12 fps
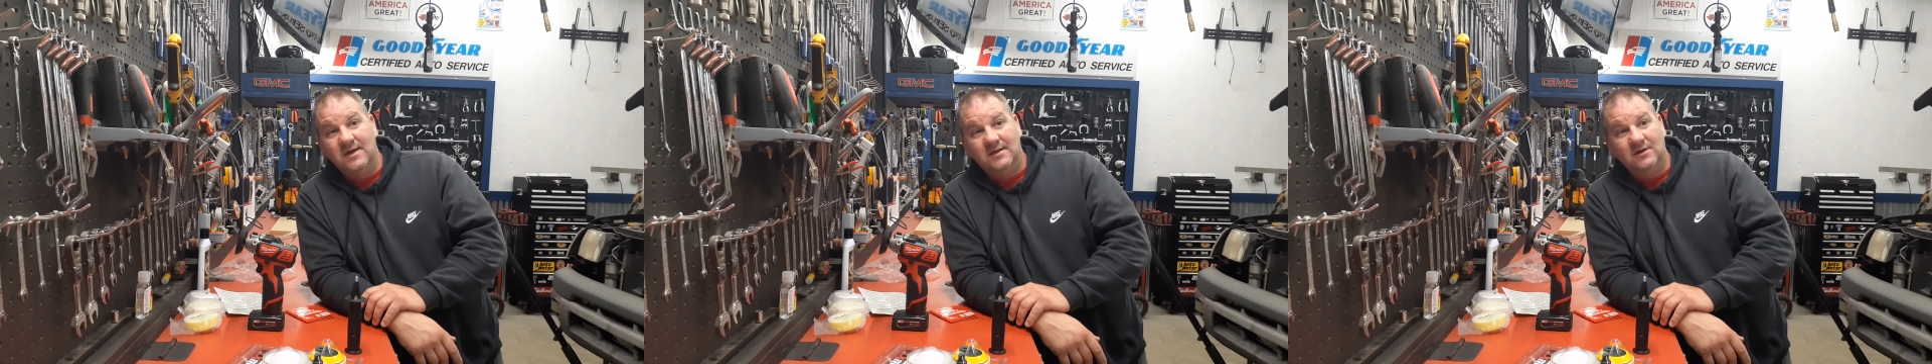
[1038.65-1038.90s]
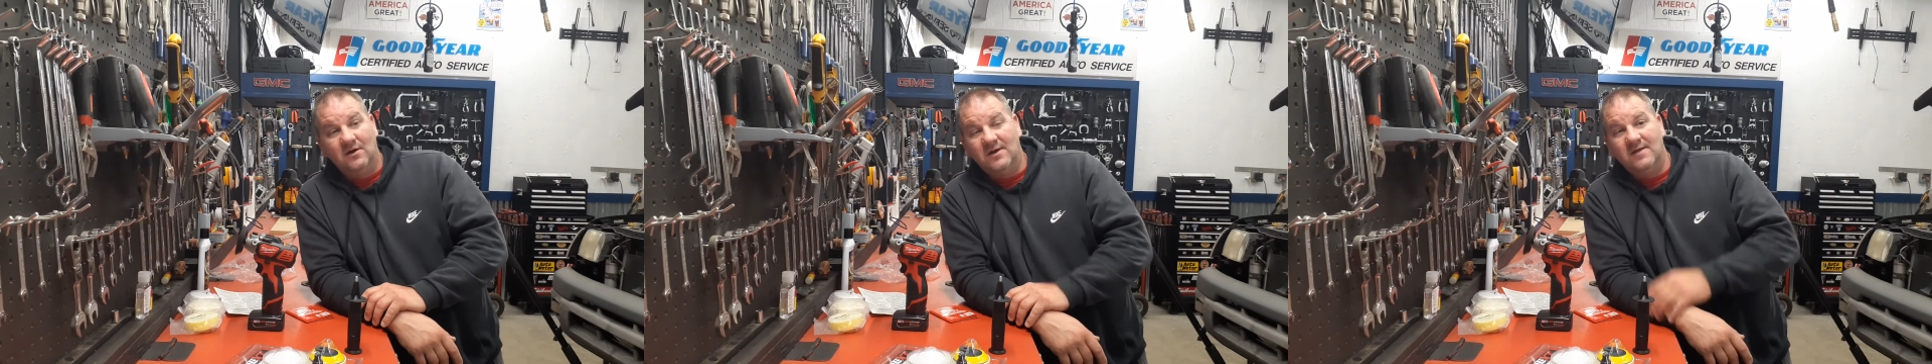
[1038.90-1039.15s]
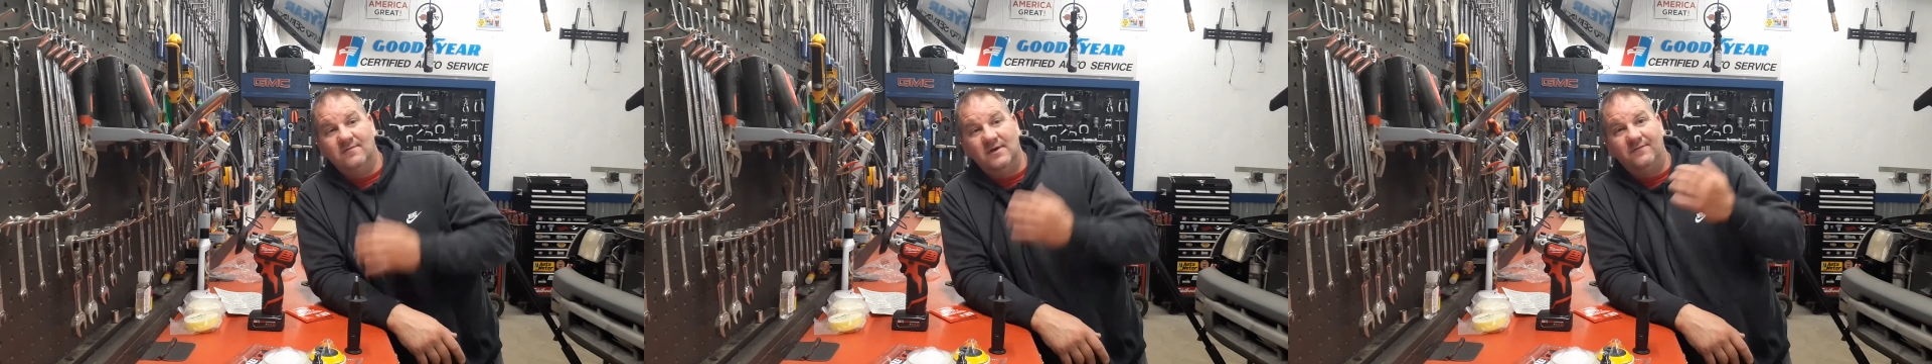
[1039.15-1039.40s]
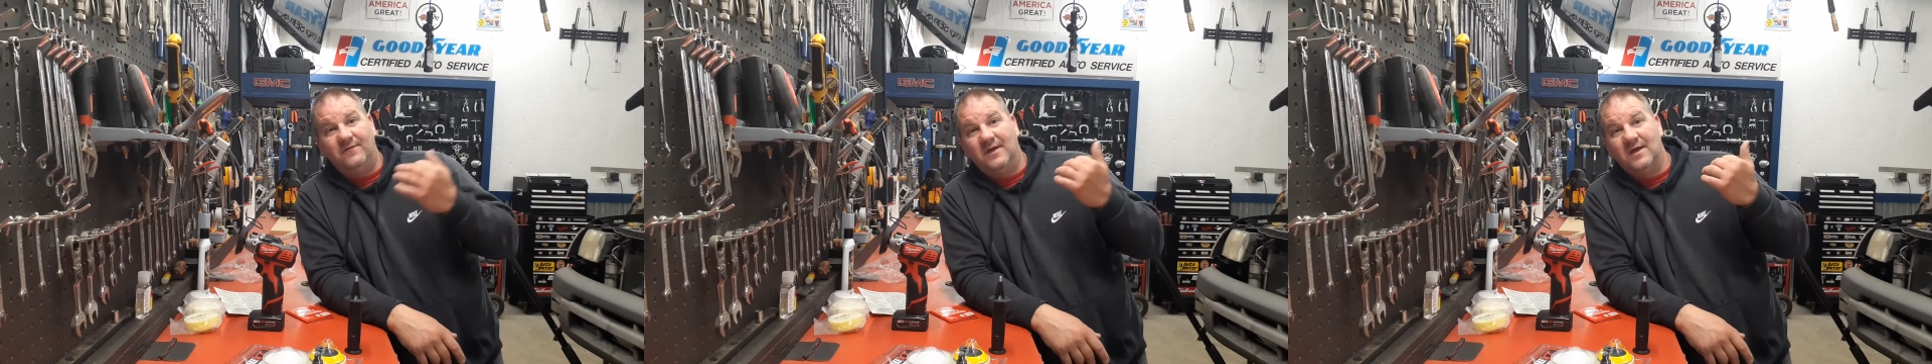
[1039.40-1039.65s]
Even
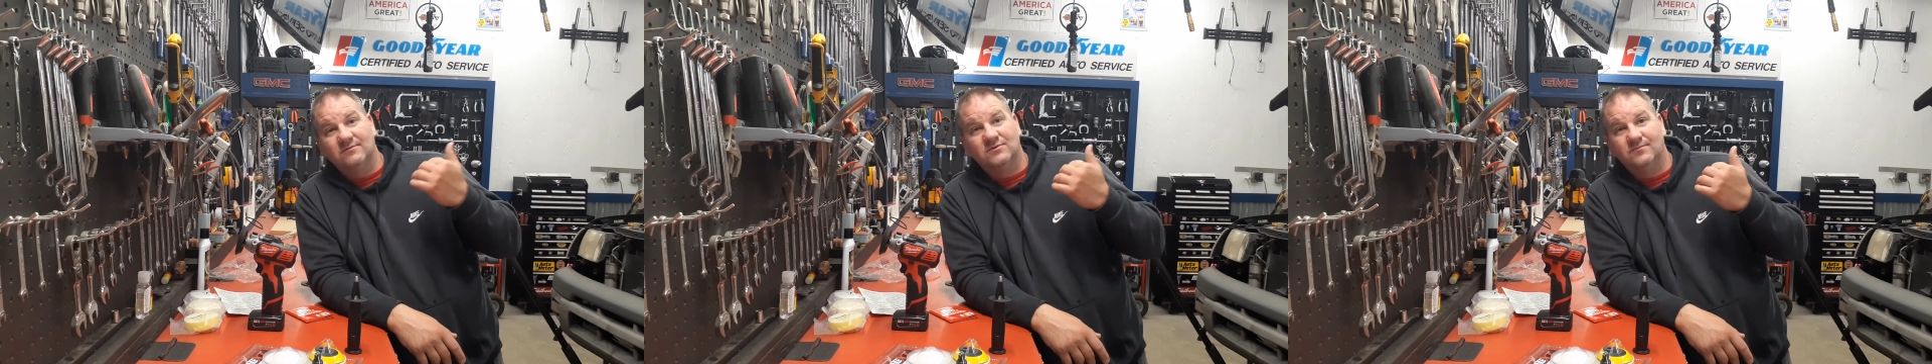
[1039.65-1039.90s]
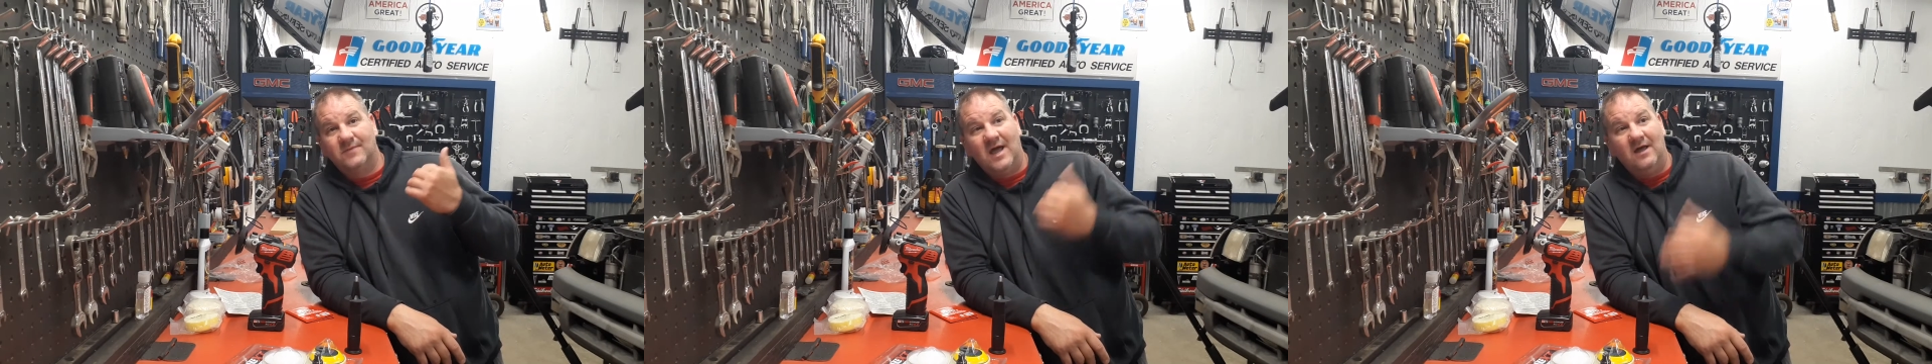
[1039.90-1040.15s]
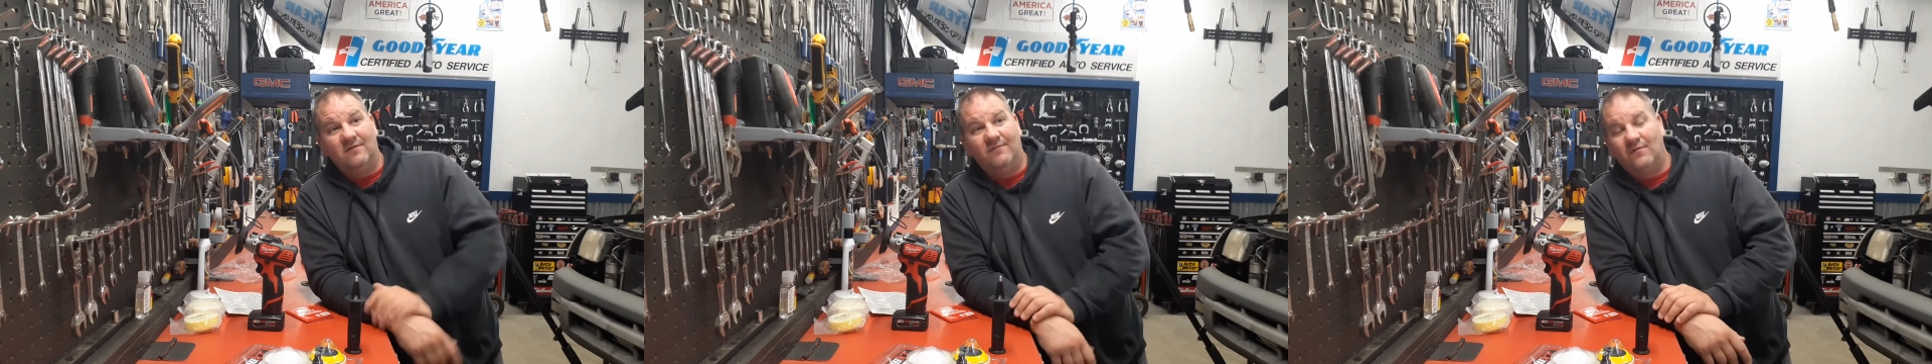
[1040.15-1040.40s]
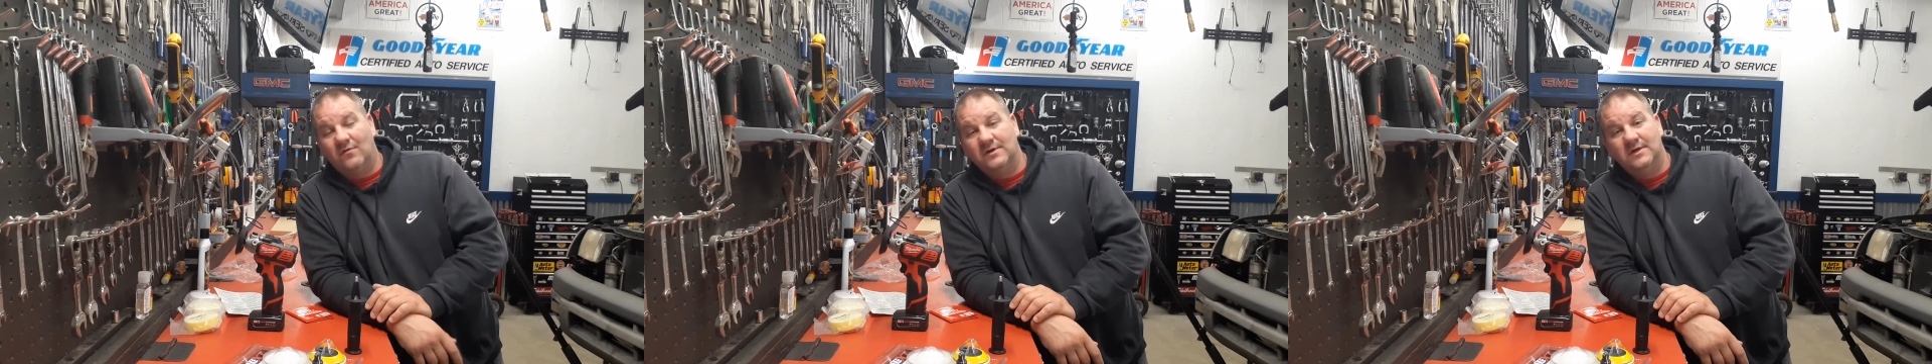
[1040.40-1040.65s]
if it comes from
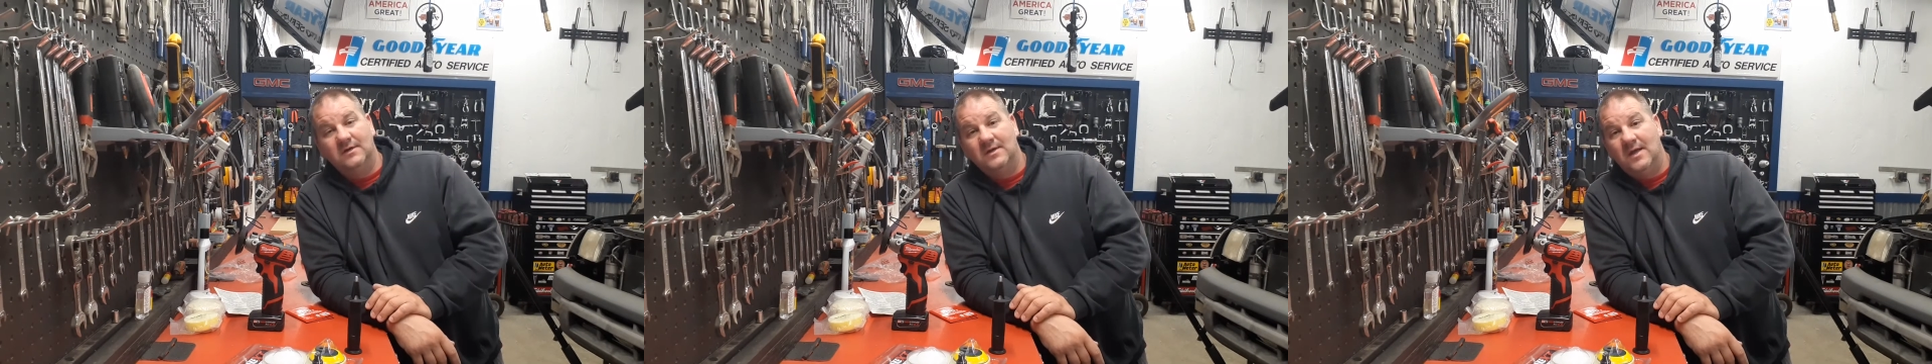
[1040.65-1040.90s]
California,